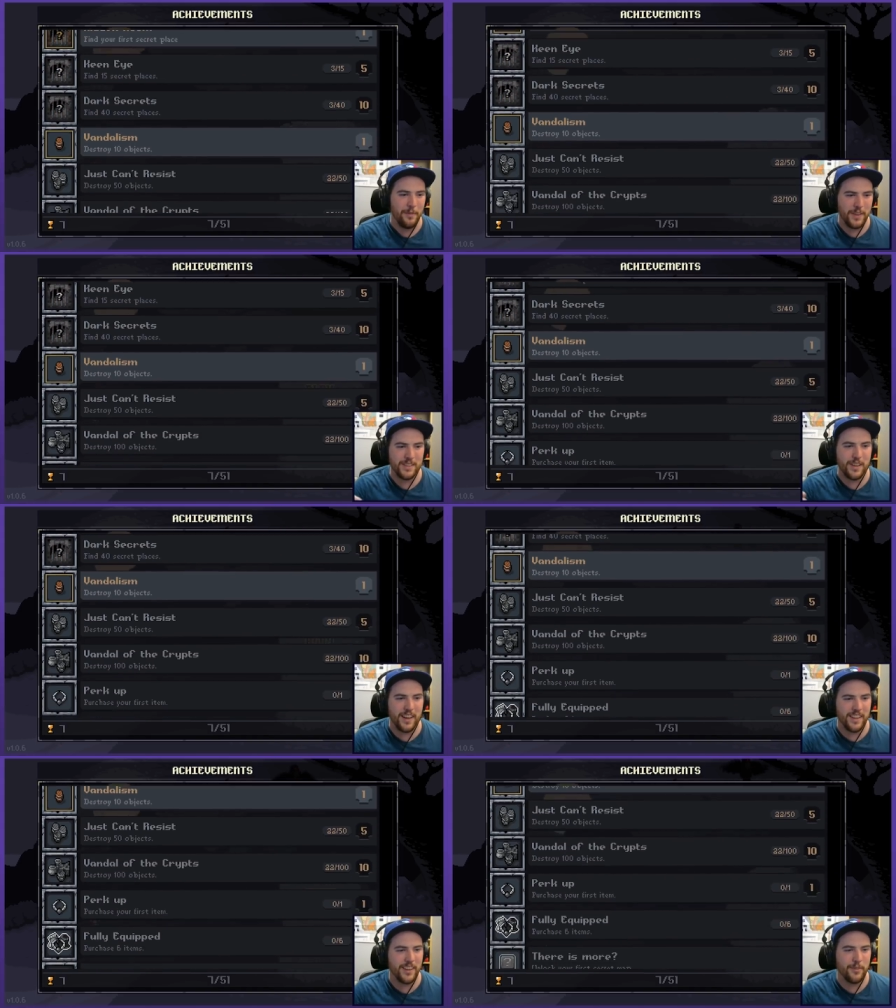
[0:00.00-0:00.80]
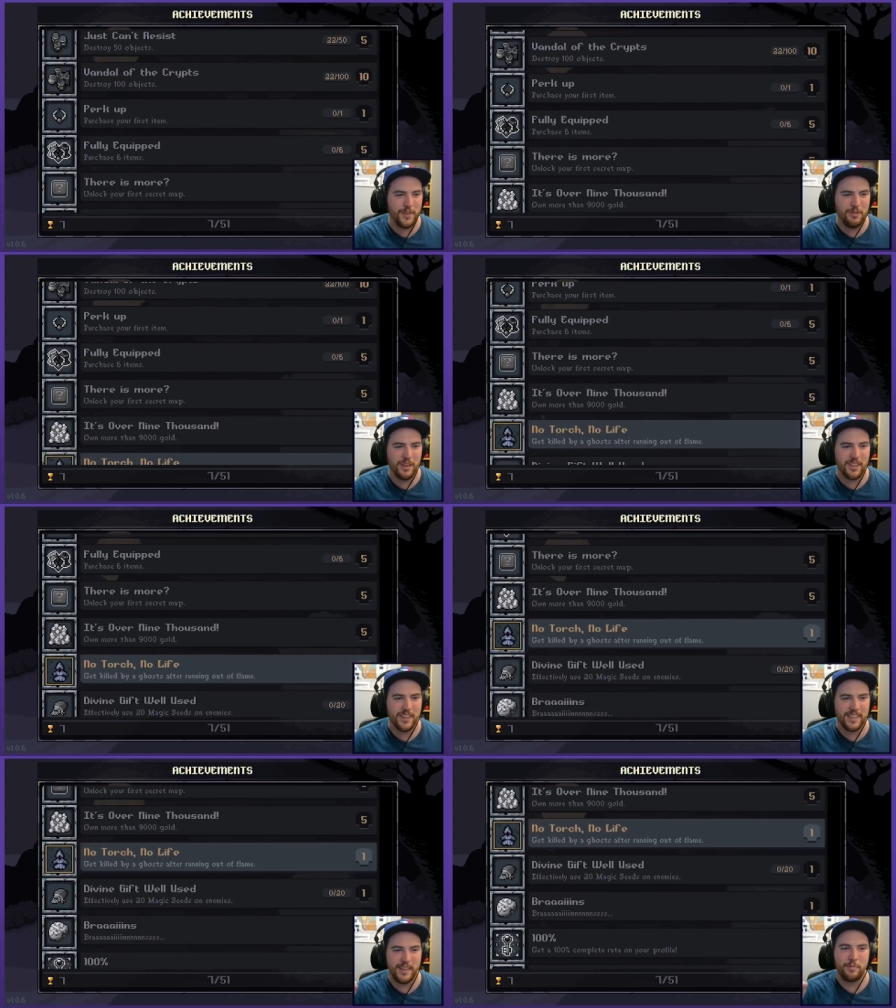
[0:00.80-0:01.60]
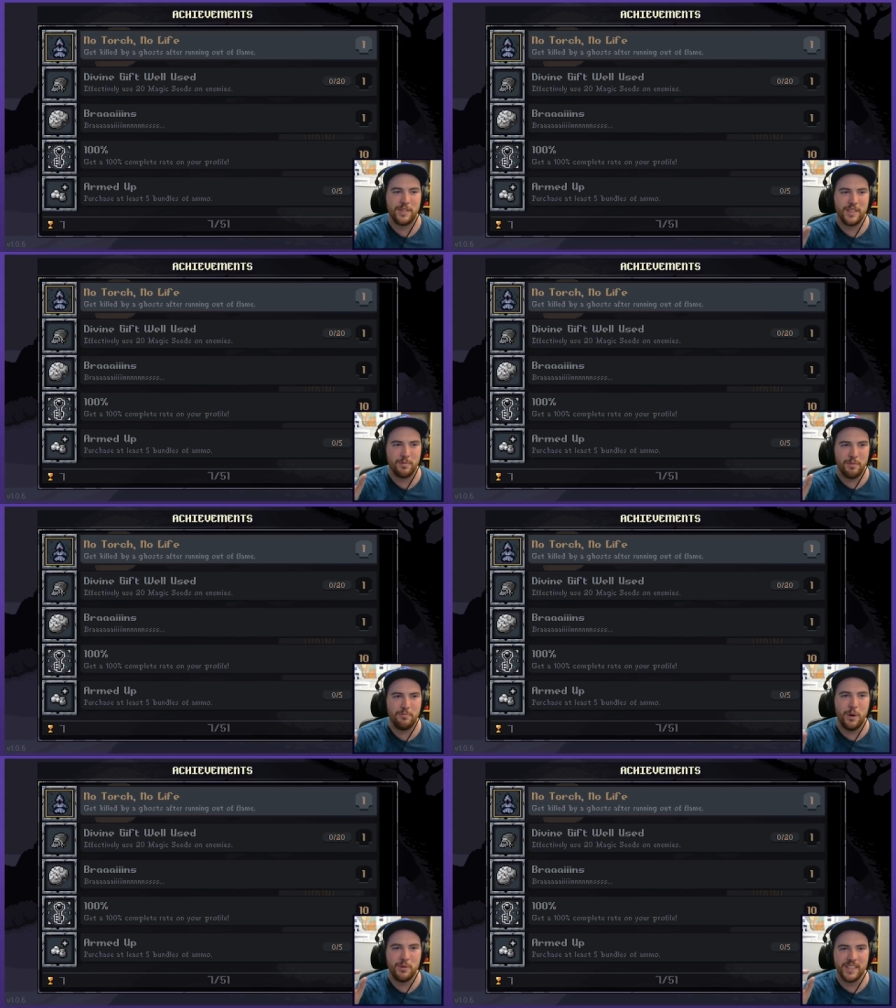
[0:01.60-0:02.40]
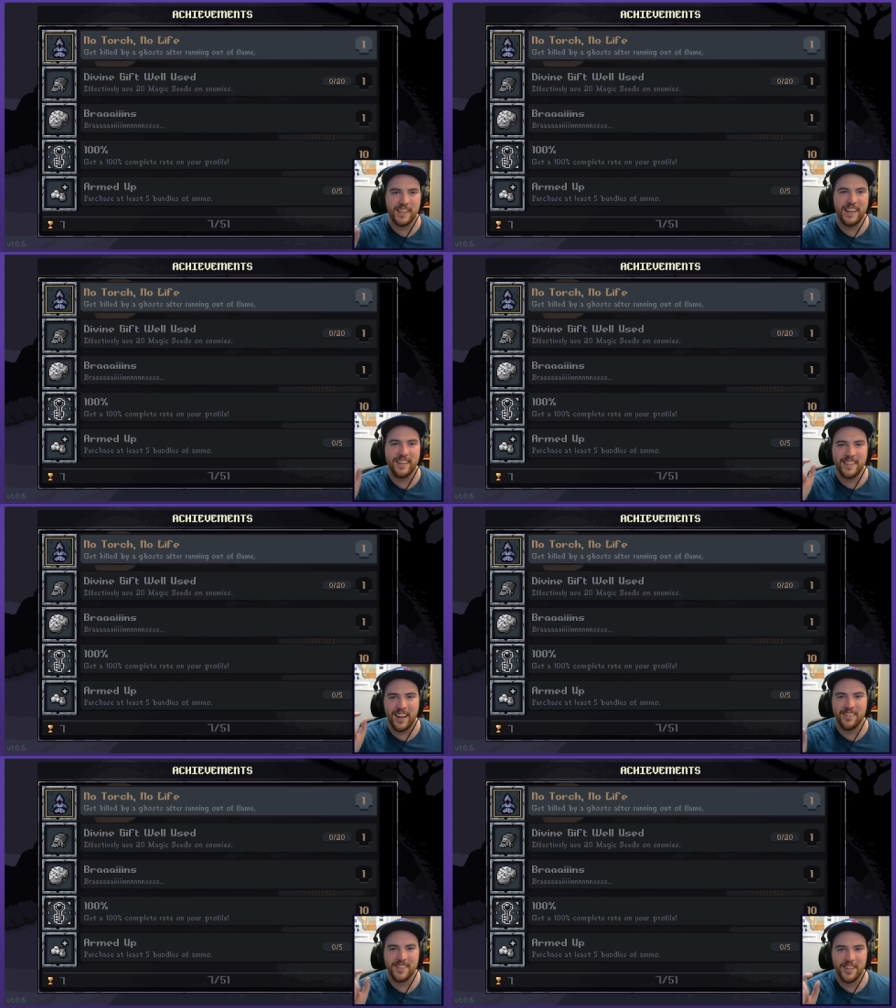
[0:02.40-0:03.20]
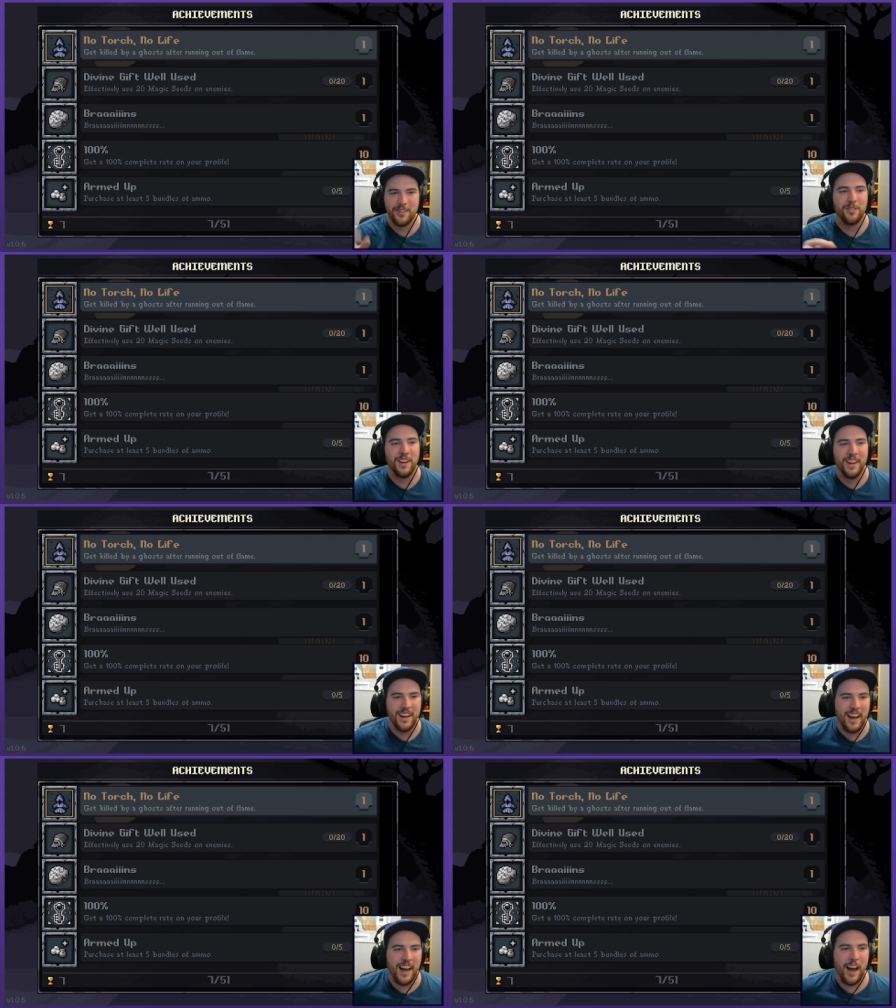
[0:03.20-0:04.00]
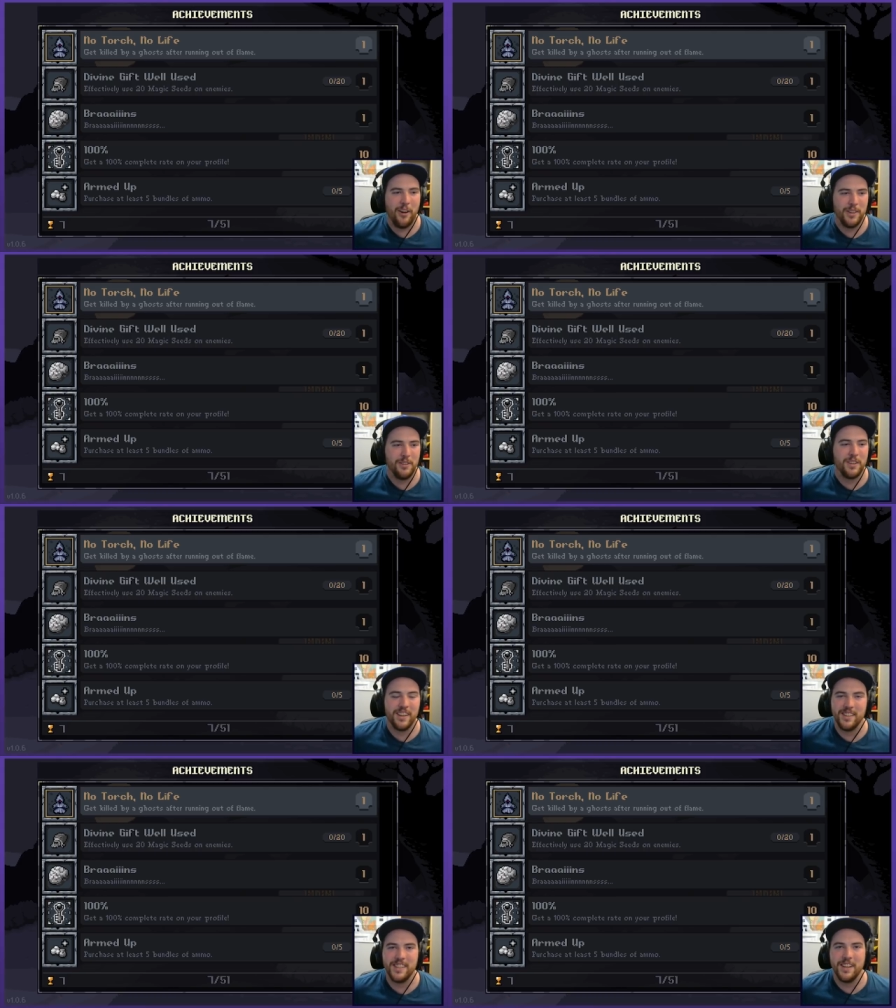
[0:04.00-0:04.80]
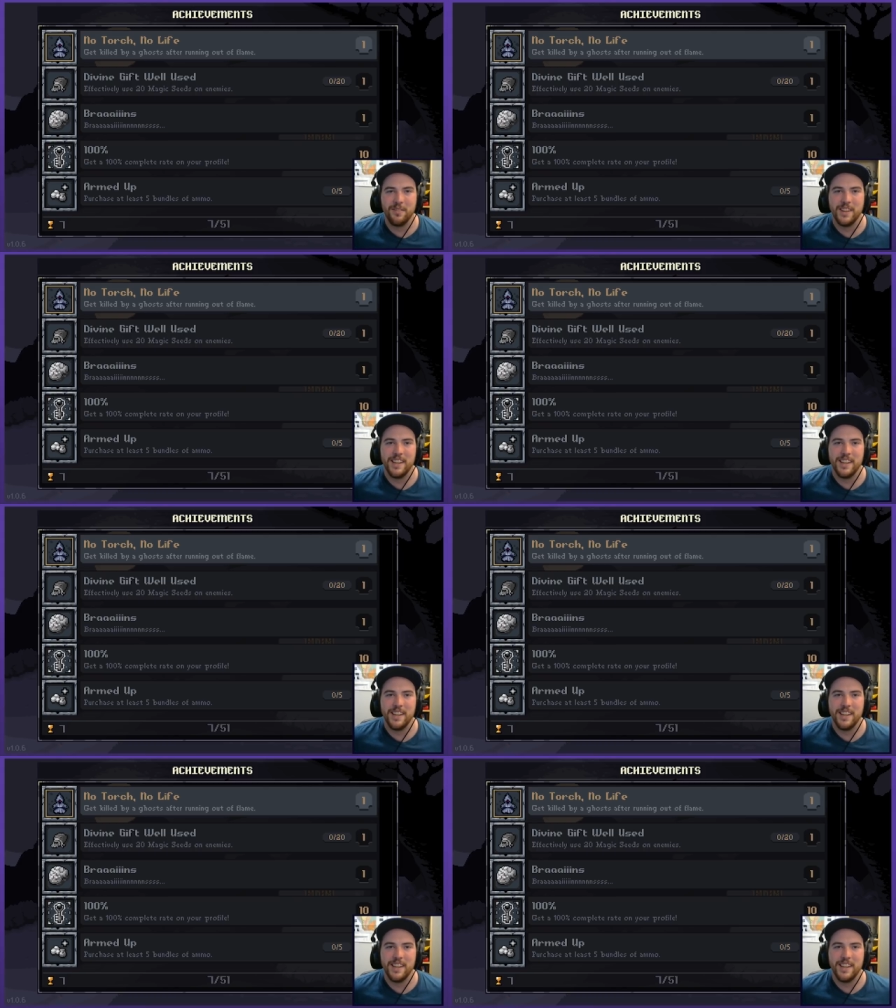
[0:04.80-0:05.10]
There's I think a few other exceptions, but mostly it tells you how you can achieve